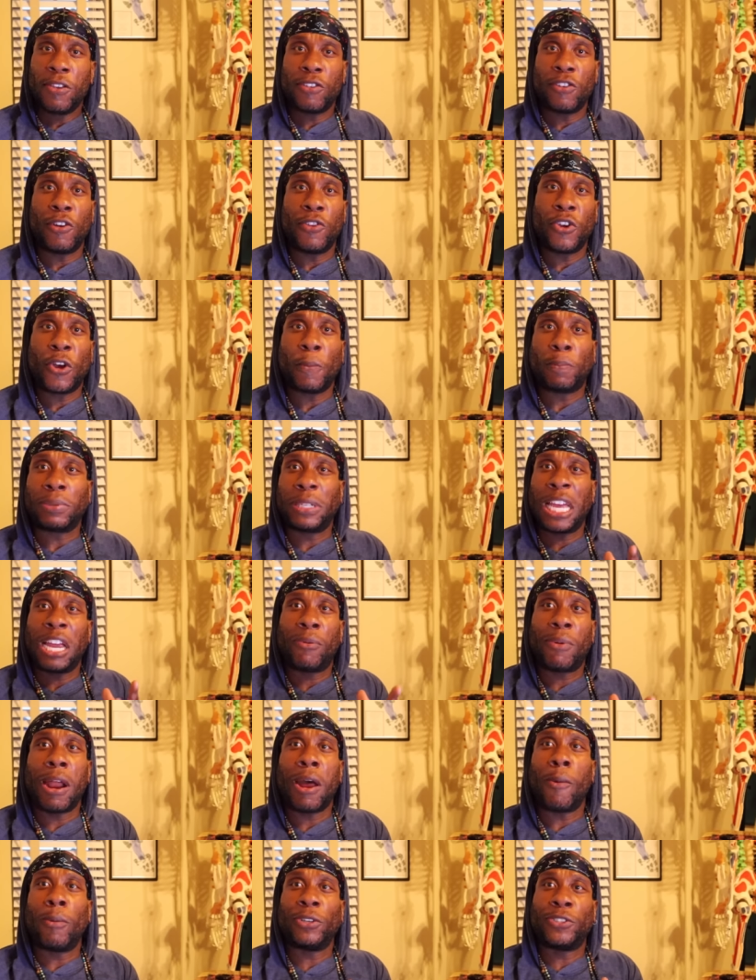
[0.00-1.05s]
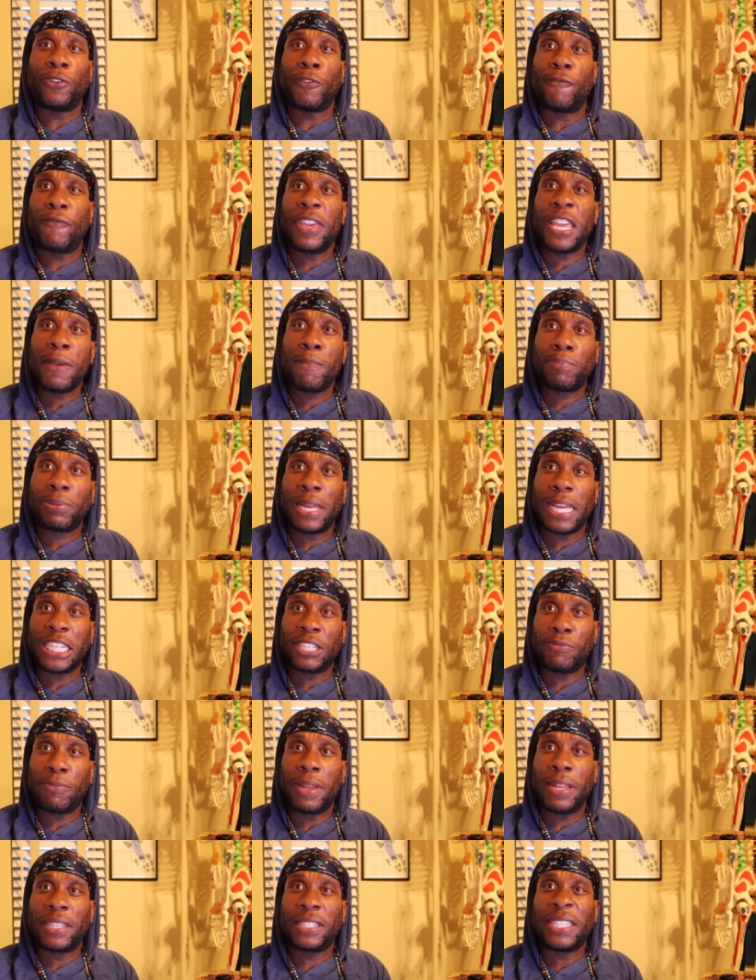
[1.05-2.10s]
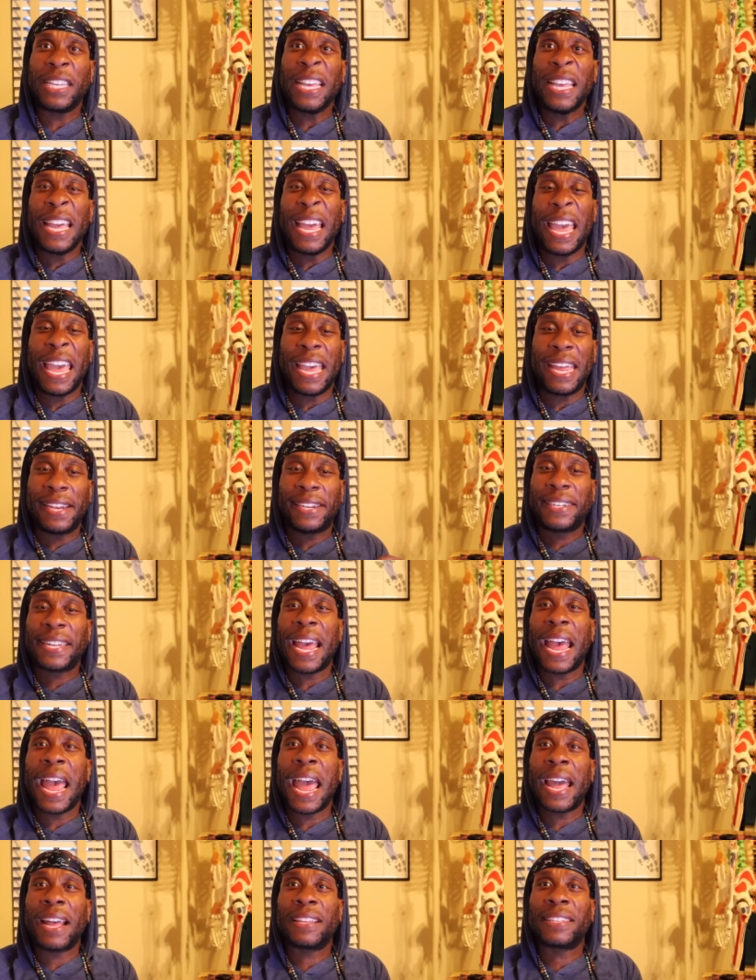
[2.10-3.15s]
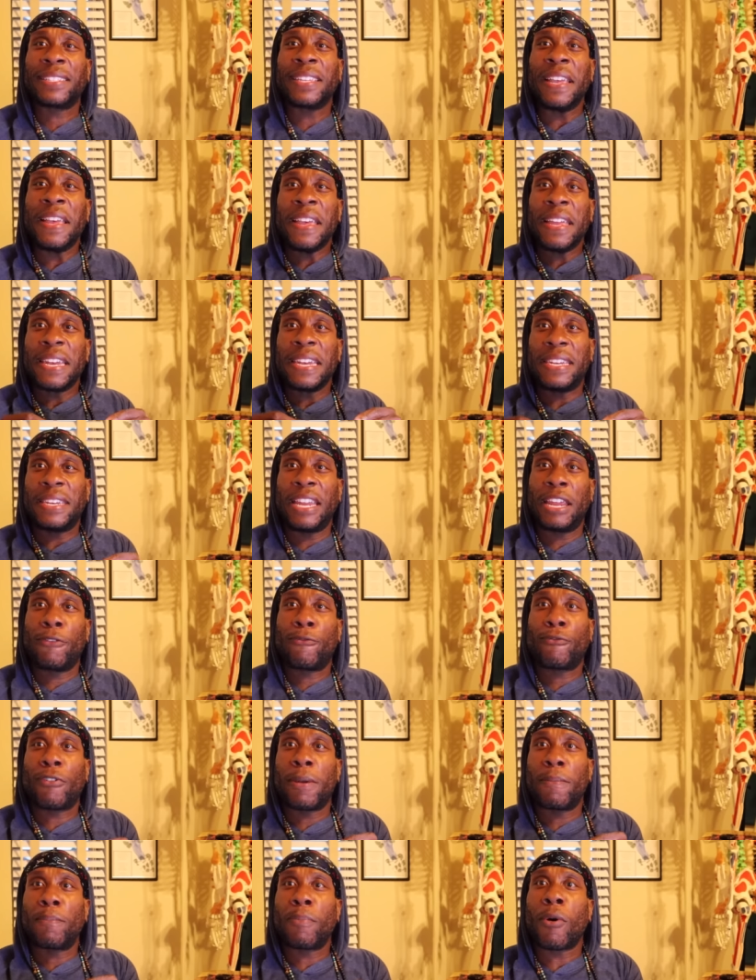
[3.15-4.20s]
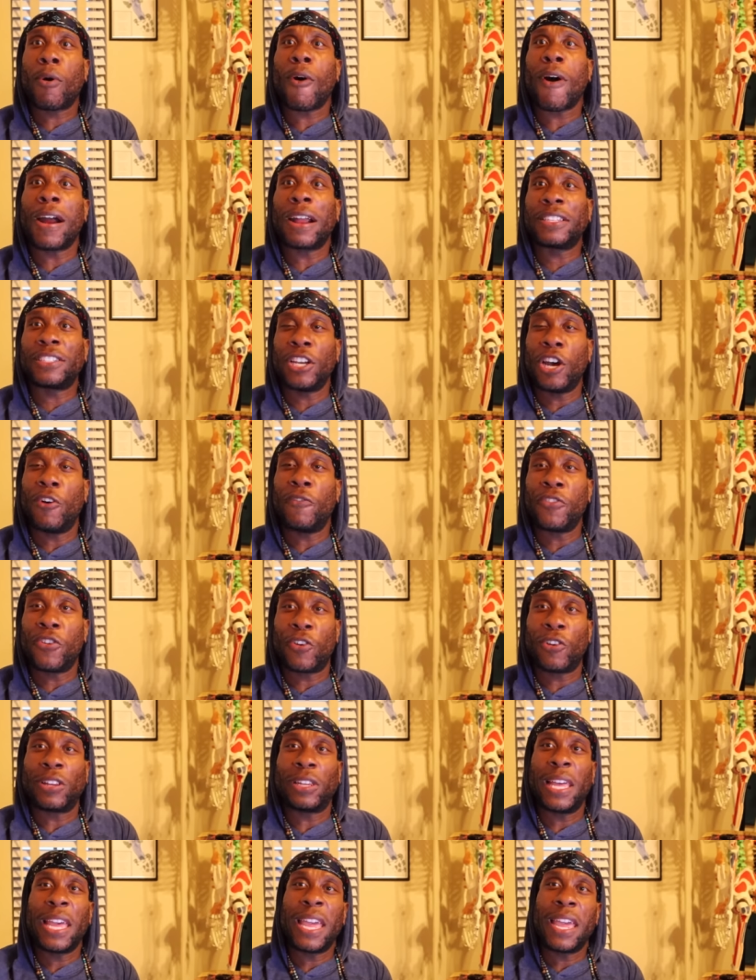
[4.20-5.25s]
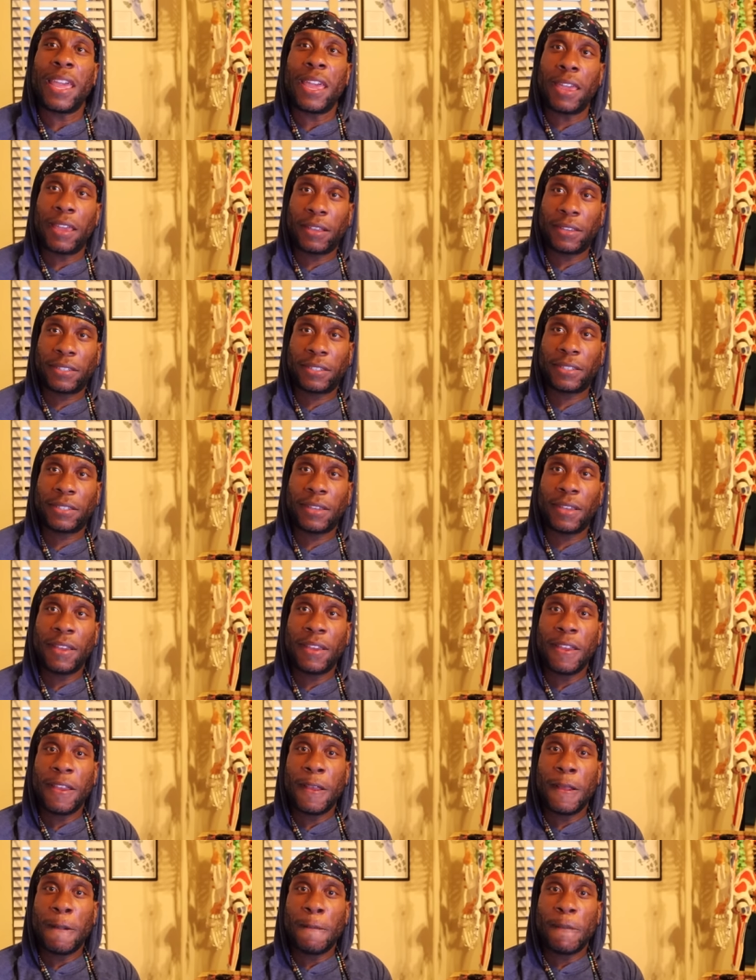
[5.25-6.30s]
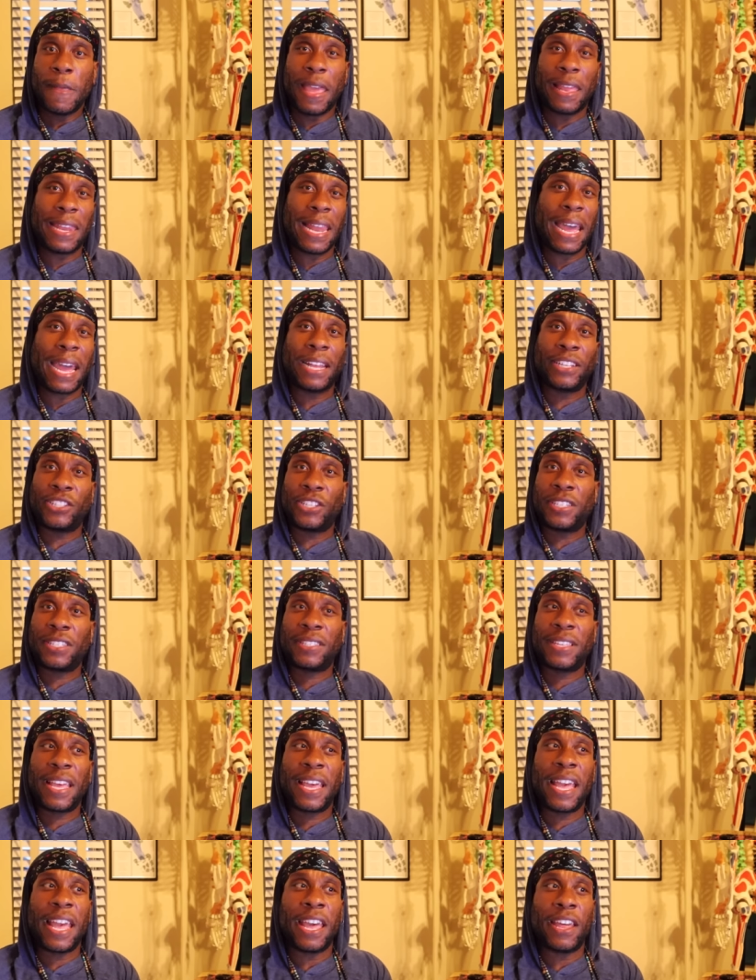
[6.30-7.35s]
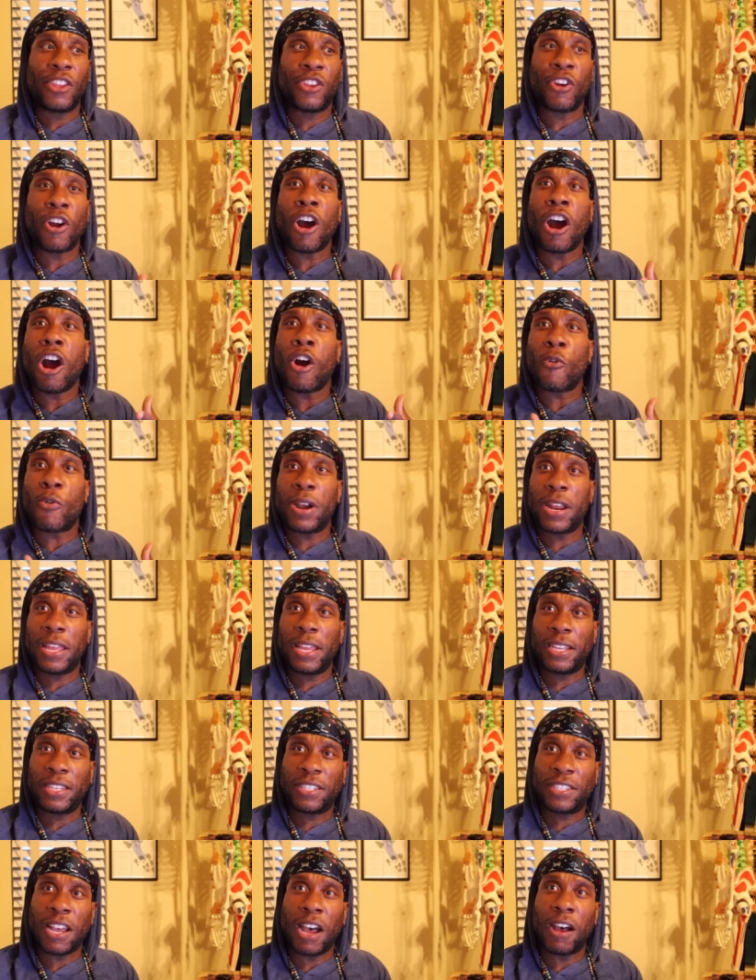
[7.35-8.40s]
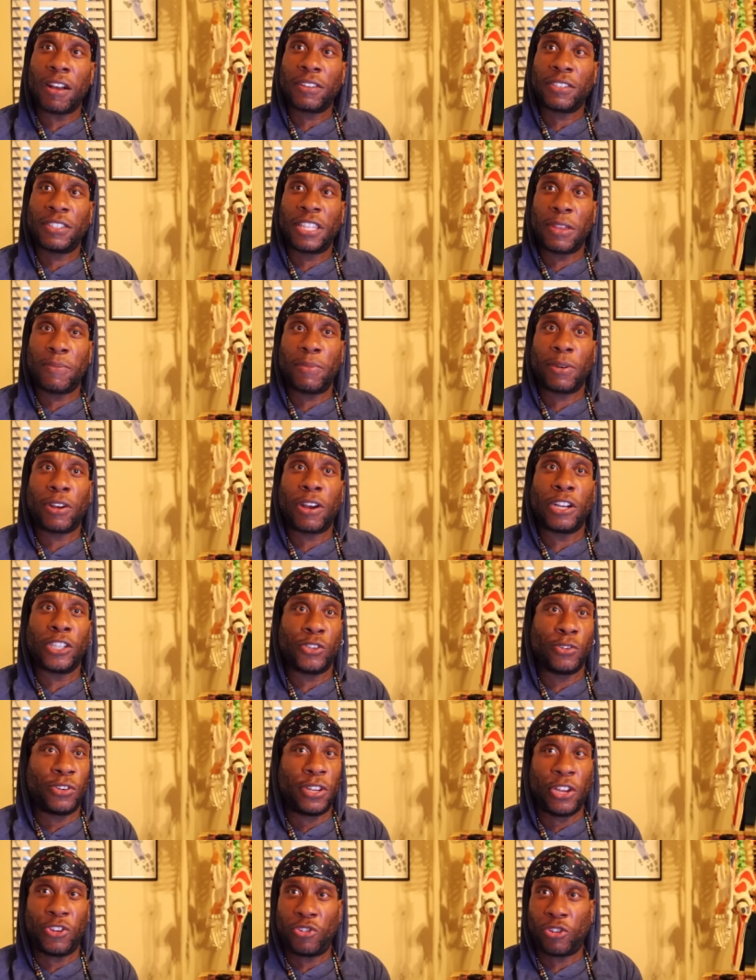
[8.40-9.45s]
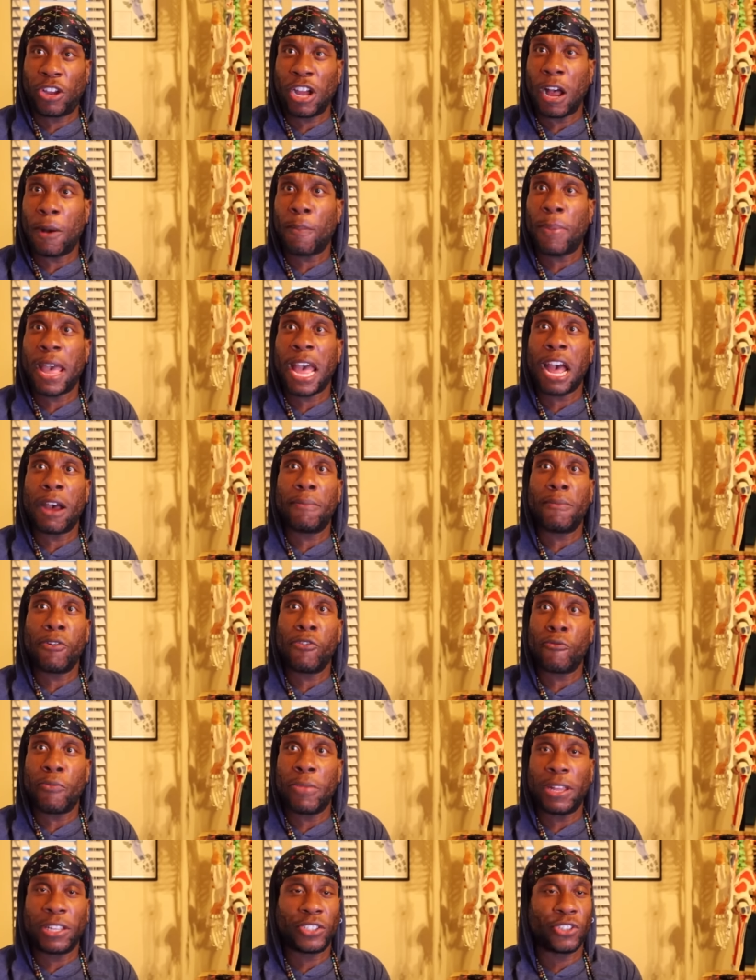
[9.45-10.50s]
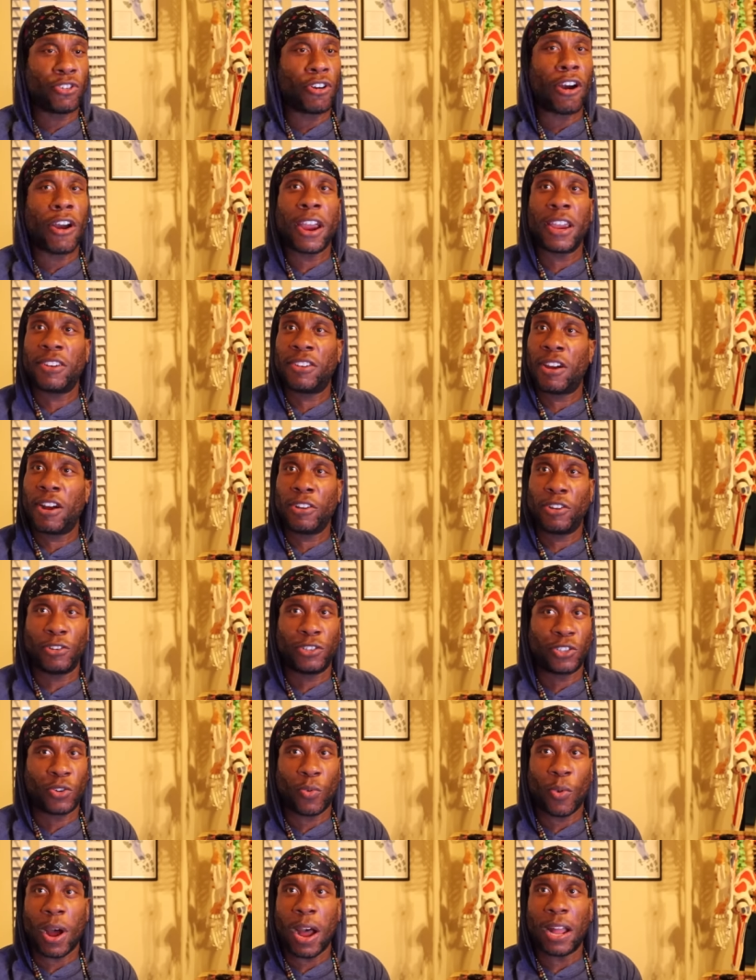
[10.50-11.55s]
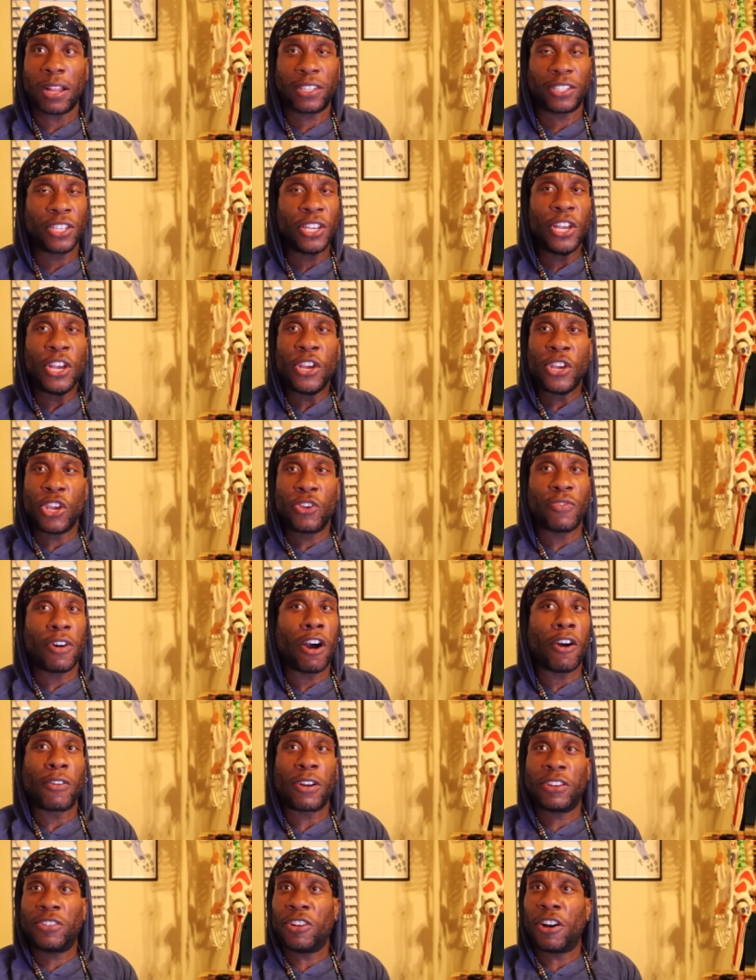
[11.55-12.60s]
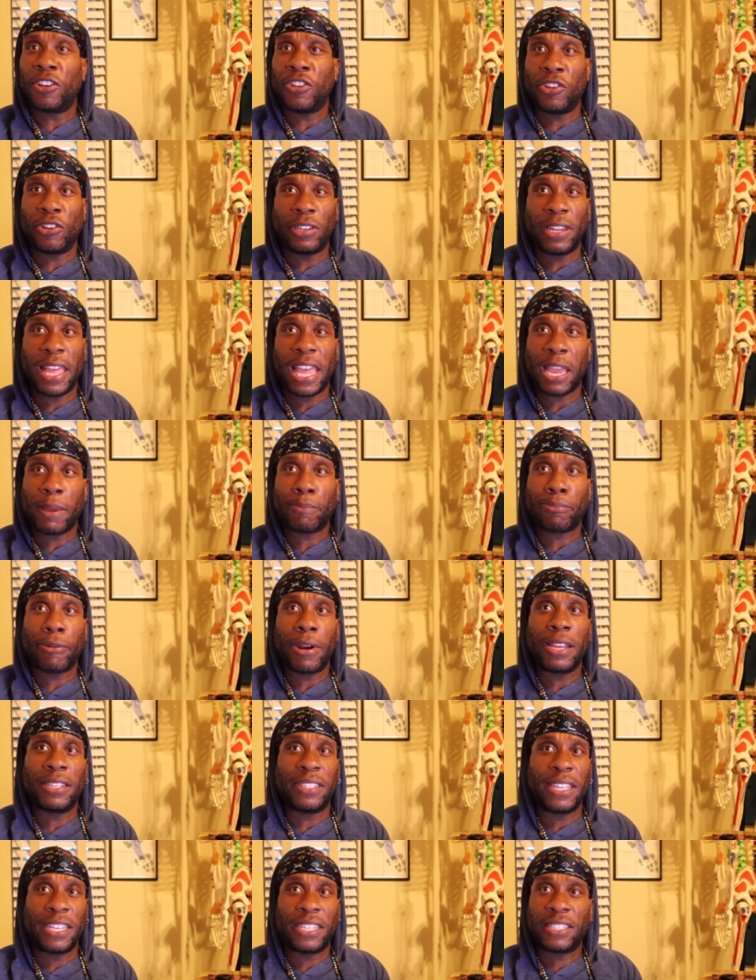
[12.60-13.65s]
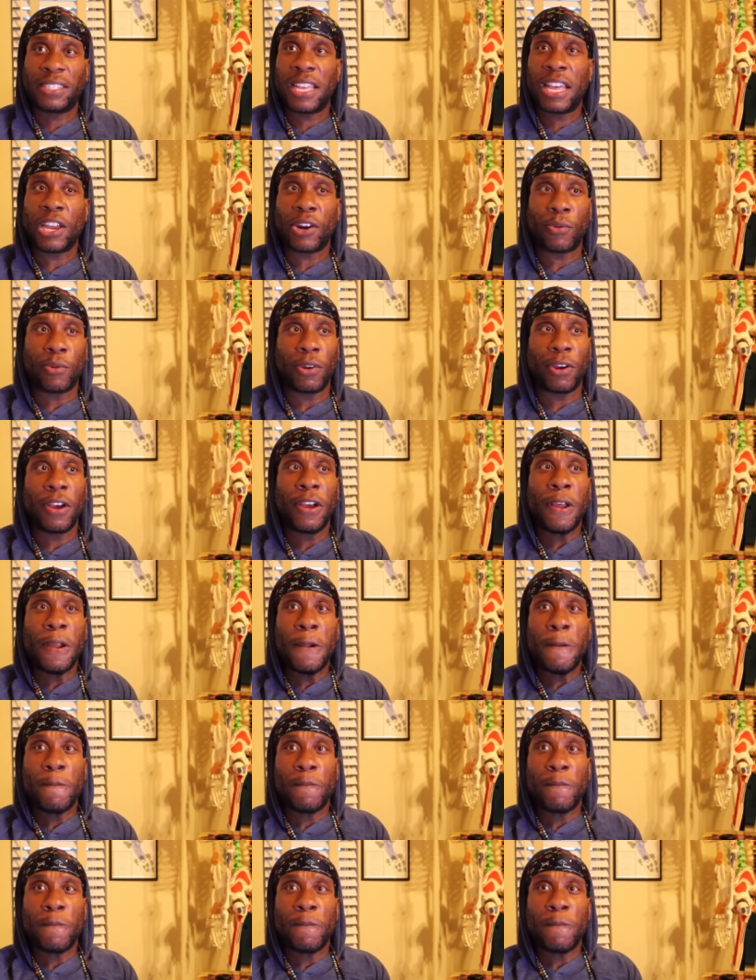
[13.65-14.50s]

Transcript: You know, you can play around with your feet placements and tax different parts of your legs. And like I just said, you're already exhausted because you did your compound movements. You already done your squats. You've already done your leg press, et cetera.